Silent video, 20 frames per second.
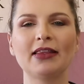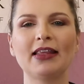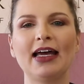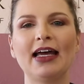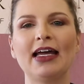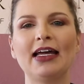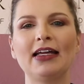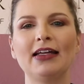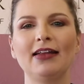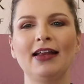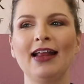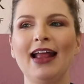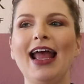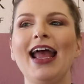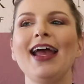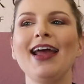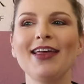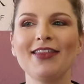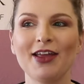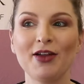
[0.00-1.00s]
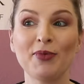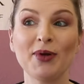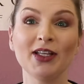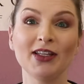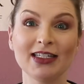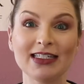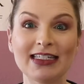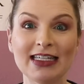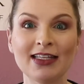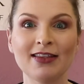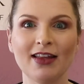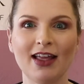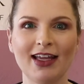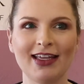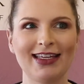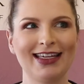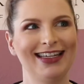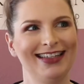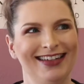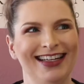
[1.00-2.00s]
that, hey, they really did
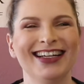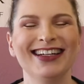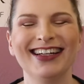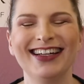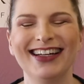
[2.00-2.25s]
like it.